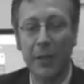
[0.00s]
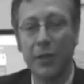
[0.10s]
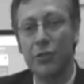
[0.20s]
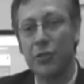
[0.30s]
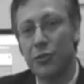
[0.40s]

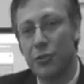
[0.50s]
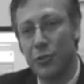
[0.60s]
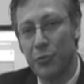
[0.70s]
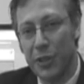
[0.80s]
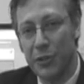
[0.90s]
So do your
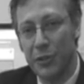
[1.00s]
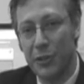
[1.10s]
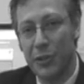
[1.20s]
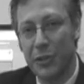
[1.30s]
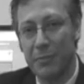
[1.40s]

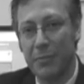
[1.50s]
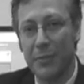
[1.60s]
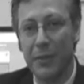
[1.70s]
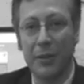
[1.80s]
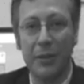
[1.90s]
research,
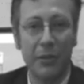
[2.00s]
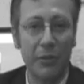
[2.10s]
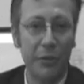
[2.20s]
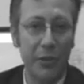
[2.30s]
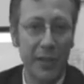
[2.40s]

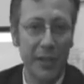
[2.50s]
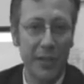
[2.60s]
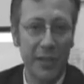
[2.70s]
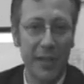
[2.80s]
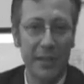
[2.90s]
look on the
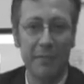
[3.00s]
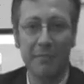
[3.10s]
internet,